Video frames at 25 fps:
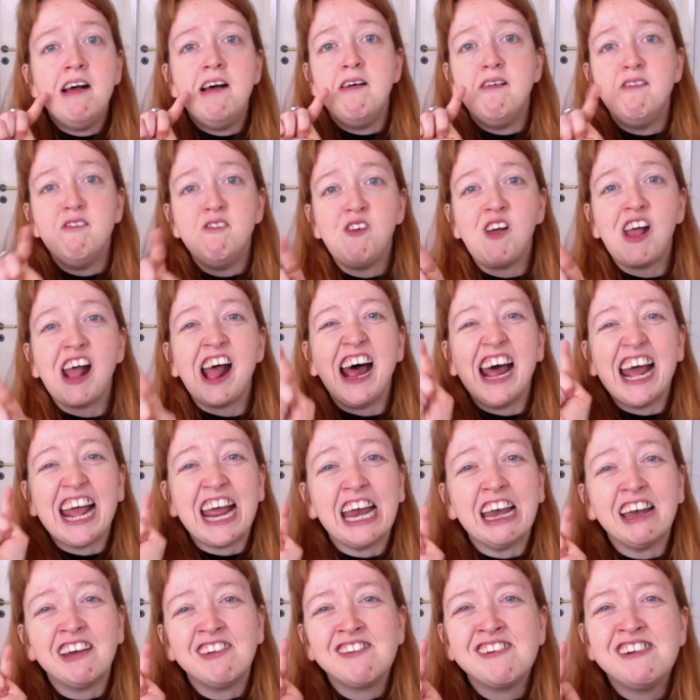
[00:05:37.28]

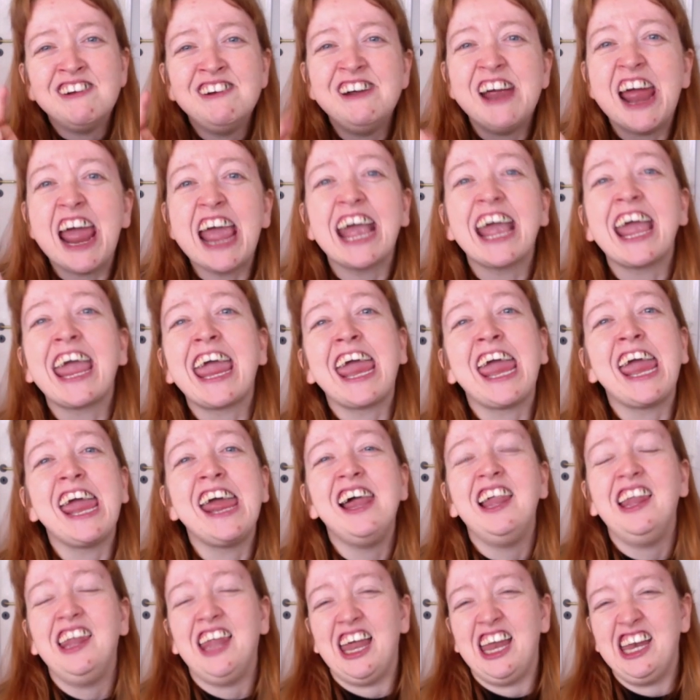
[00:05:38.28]
Very tricky
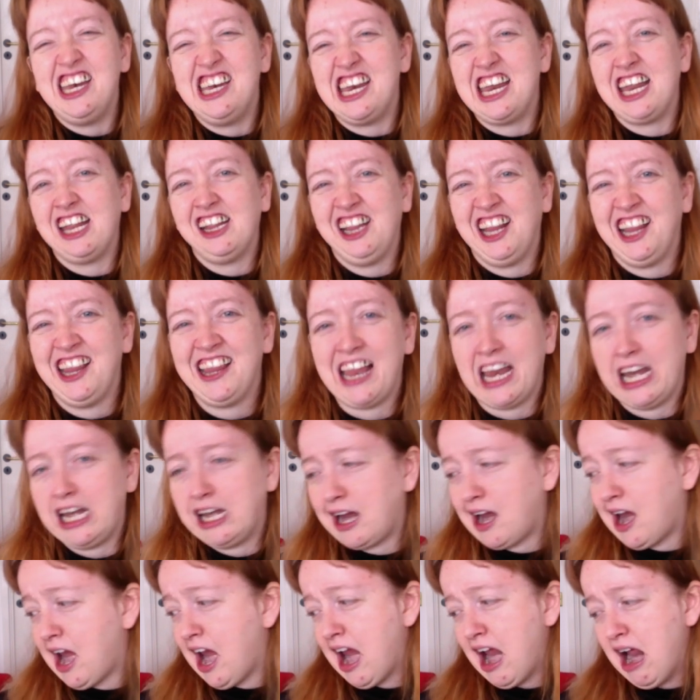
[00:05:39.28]
London
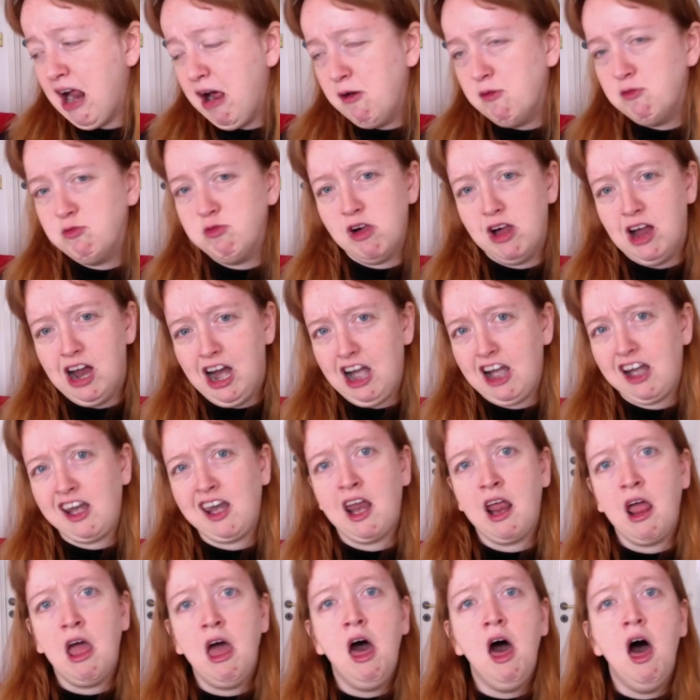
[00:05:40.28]
City Airport.
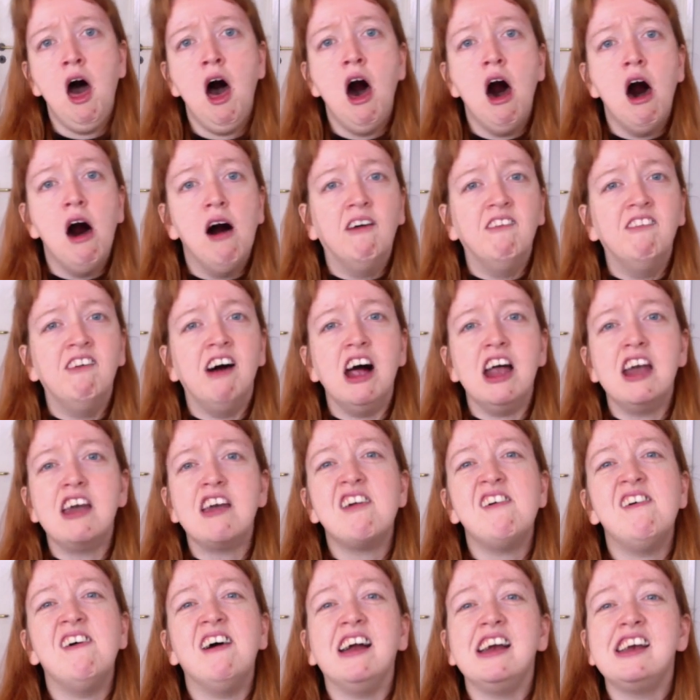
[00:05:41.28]

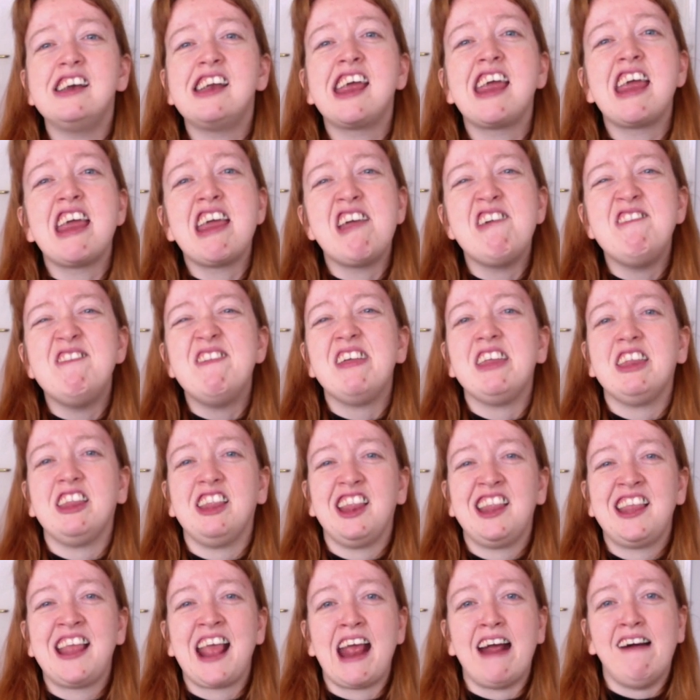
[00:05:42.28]
One would
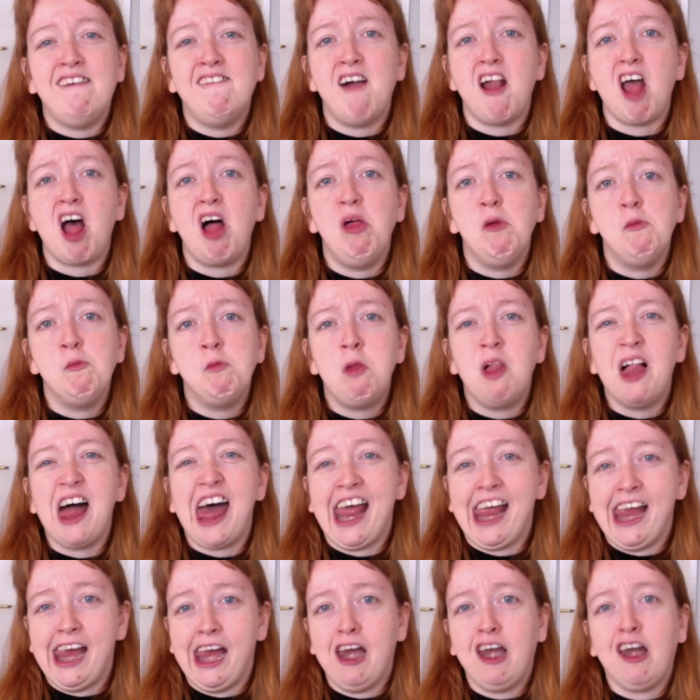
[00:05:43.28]
even say well
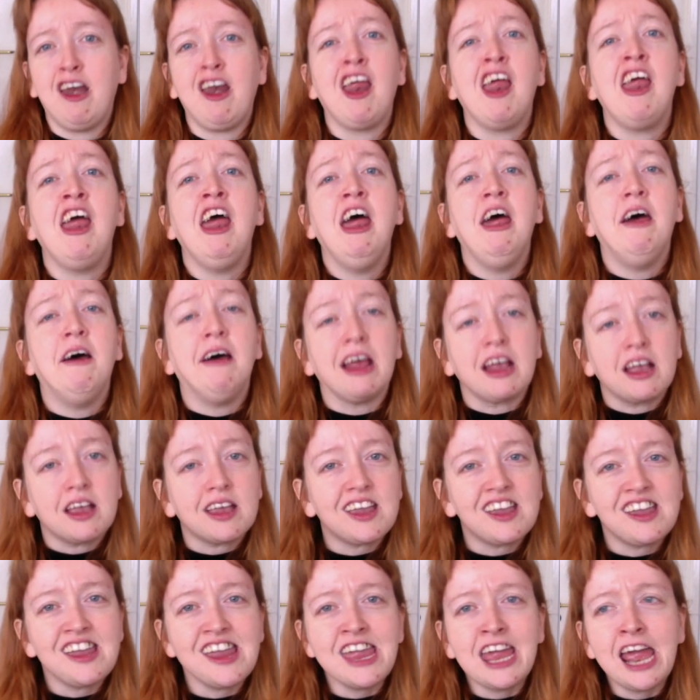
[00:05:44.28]
played
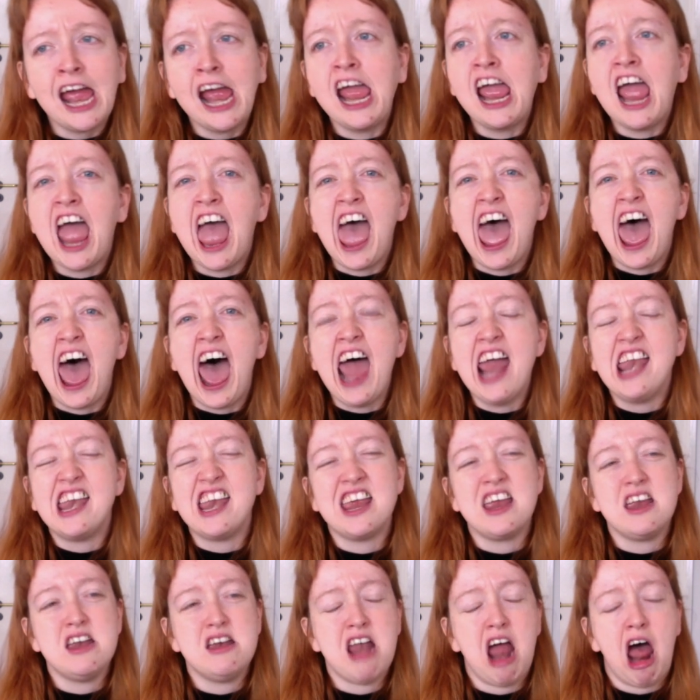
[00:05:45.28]
had
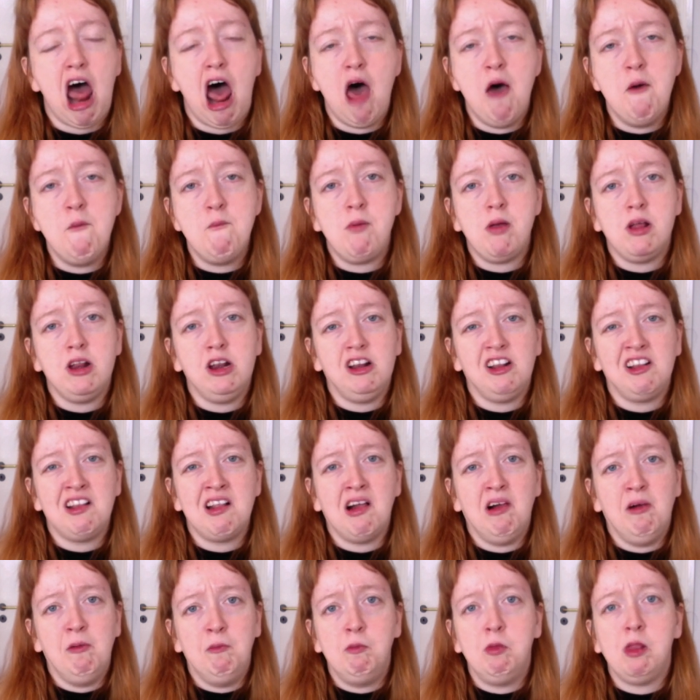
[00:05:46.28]
it not been
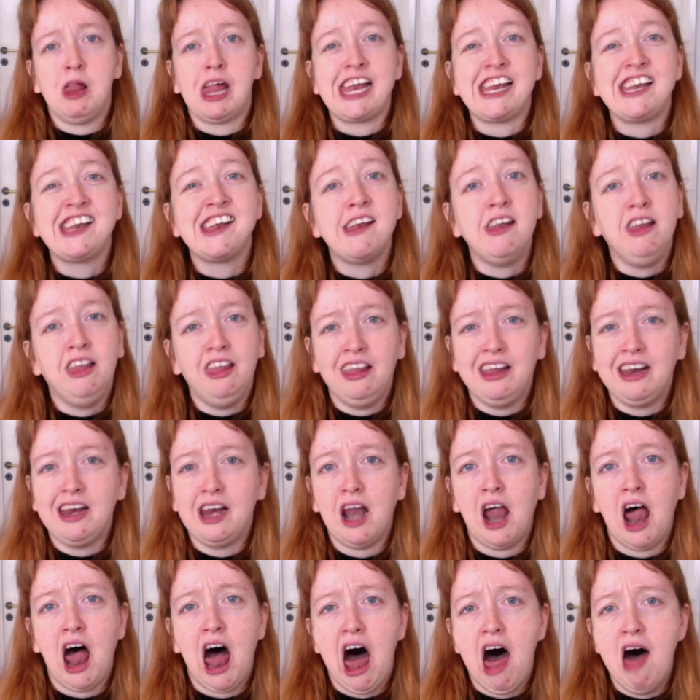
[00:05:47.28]
so blatantly
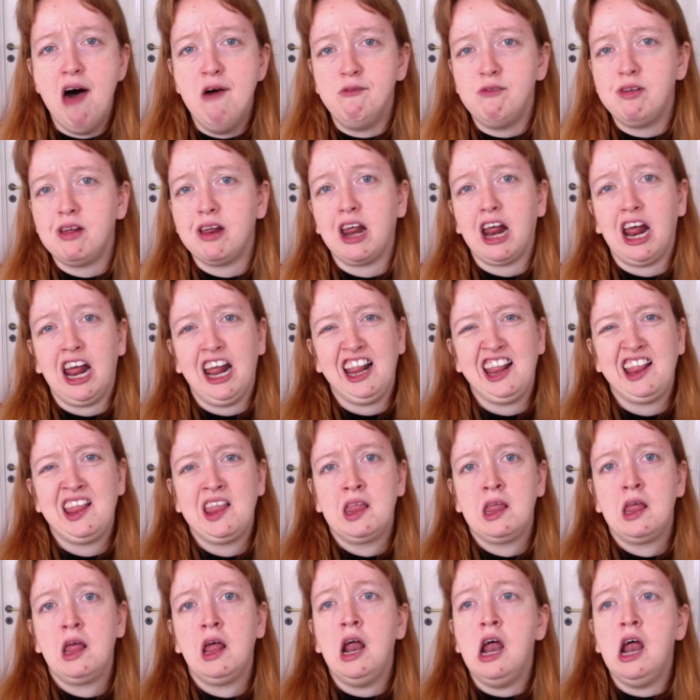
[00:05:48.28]
obvious.